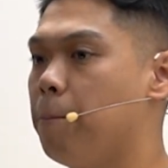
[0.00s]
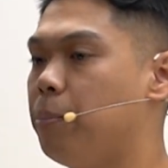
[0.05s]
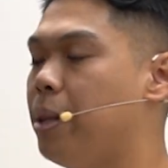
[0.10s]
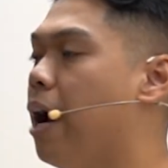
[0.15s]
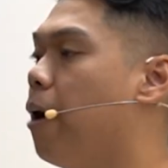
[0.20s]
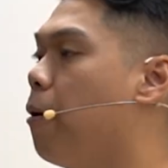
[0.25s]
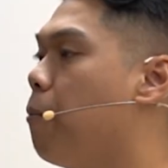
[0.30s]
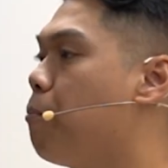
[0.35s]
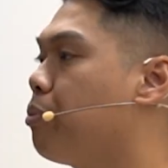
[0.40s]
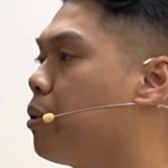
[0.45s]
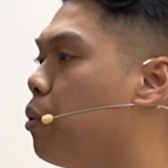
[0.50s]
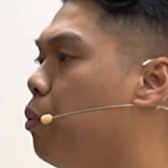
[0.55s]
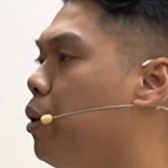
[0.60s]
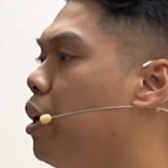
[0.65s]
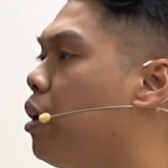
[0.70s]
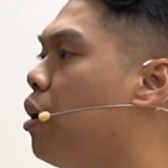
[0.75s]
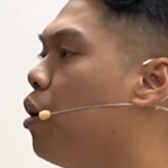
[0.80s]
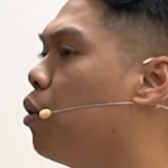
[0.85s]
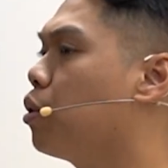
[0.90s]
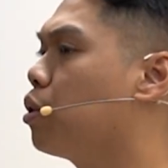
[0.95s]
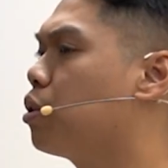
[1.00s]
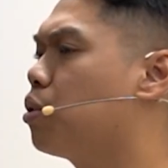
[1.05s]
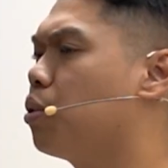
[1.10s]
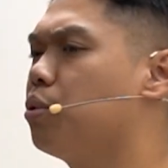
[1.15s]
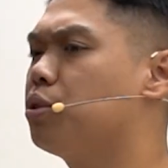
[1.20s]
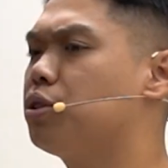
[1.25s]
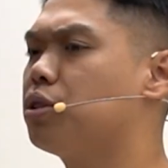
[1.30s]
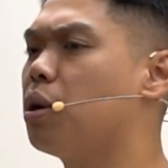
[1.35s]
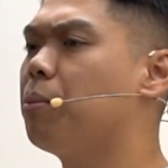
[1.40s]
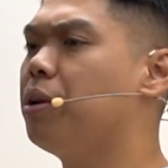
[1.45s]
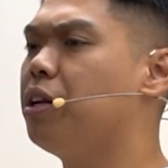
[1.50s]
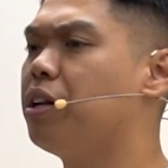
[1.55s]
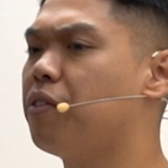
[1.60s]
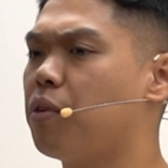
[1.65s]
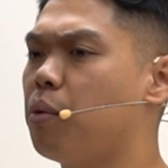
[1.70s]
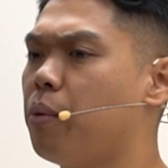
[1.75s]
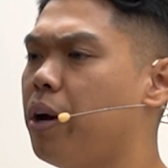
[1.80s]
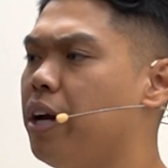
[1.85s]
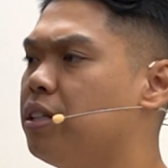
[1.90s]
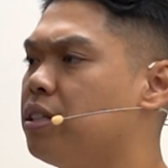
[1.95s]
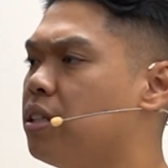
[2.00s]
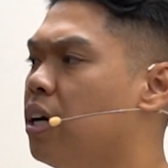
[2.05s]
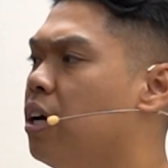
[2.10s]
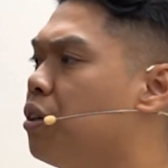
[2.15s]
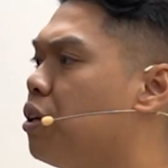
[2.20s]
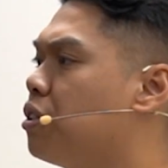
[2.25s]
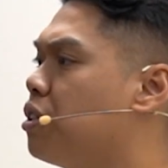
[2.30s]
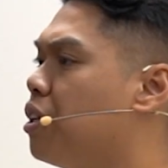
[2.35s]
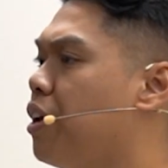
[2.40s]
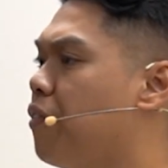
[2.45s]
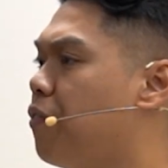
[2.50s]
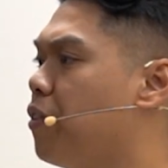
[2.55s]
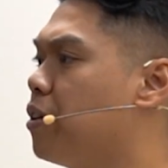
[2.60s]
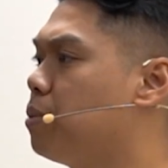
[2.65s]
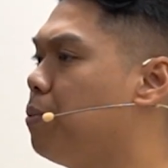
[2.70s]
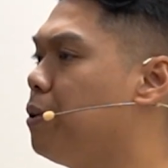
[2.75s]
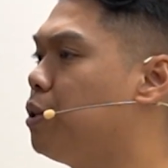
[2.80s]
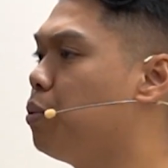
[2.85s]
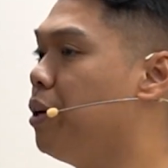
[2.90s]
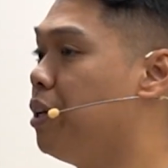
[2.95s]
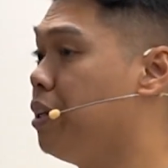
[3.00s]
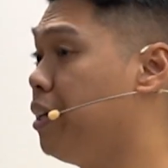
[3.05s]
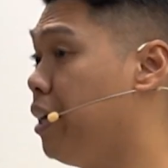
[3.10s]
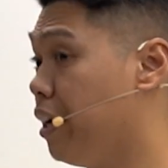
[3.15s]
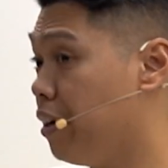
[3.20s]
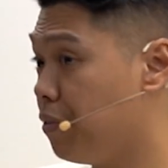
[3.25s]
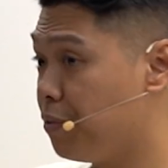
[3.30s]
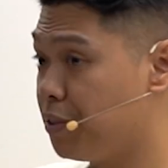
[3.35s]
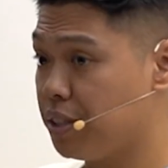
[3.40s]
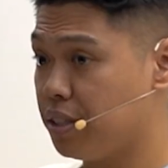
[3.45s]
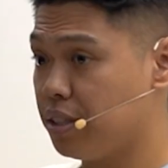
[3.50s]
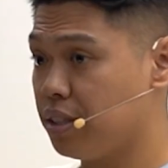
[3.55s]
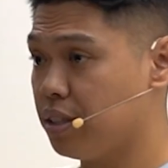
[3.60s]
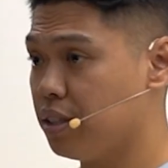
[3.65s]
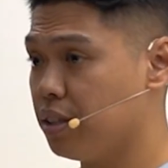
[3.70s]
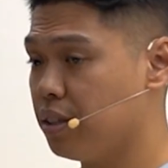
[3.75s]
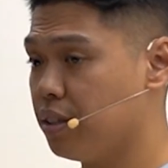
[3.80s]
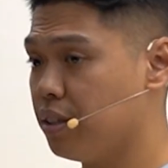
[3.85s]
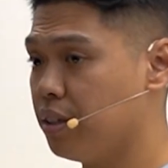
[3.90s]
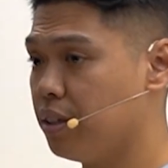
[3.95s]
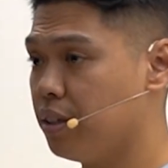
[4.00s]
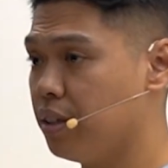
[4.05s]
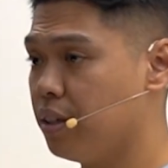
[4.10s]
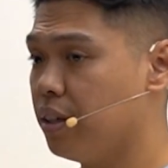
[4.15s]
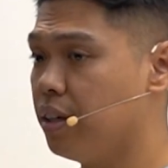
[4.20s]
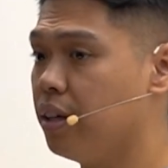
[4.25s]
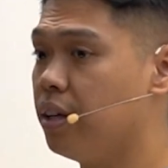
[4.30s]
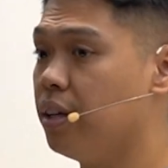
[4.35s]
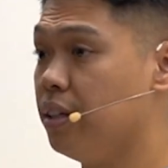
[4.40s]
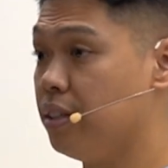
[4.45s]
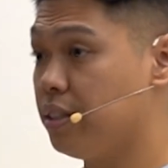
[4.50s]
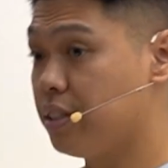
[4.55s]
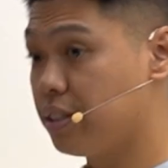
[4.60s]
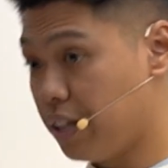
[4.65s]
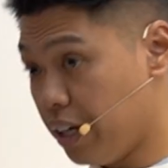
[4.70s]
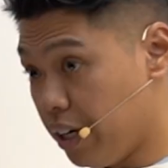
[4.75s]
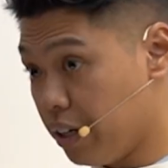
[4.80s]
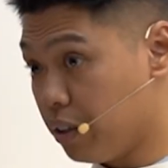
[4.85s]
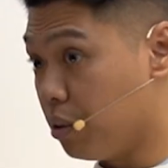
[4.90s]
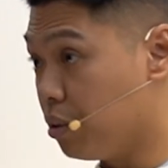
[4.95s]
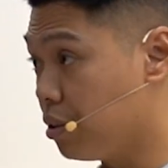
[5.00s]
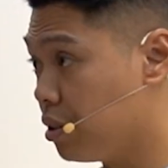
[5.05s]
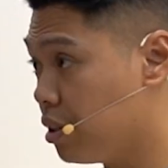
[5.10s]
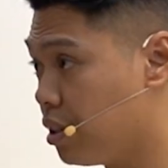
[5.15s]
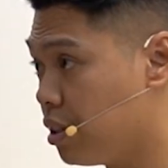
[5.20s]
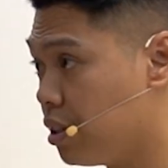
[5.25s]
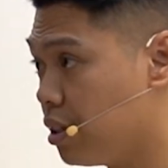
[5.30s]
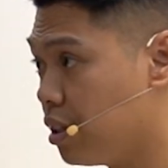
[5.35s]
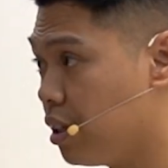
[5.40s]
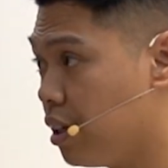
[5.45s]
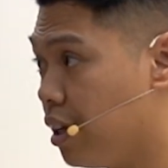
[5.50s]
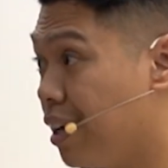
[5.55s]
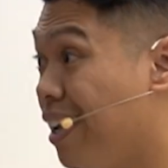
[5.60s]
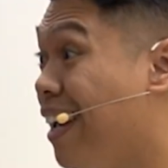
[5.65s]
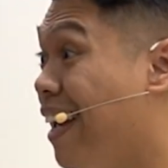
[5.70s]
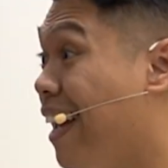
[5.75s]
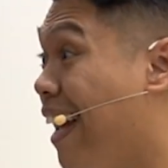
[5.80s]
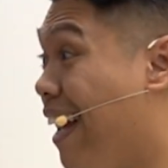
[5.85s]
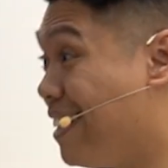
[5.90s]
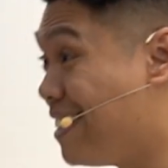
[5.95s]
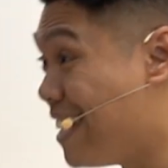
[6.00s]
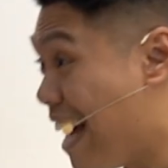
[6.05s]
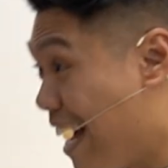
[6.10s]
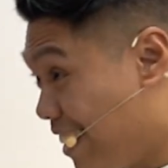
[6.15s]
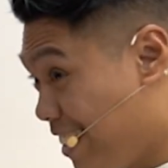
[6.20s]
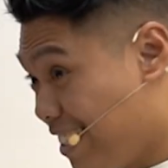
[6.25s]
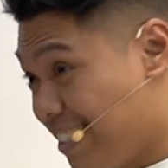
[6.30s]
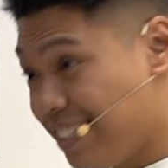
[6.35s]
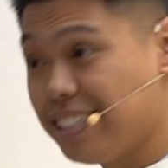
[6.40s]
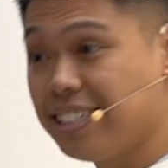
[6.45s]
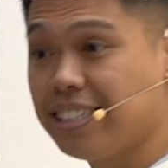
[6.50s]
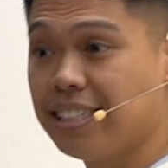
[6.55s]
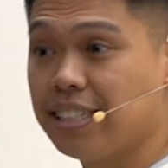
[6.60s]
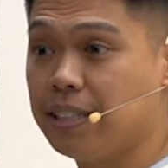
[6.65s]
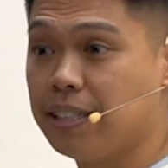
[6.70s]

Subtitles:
Now, we can go through so many different ways. There's a difference between gifts, skills, and talents.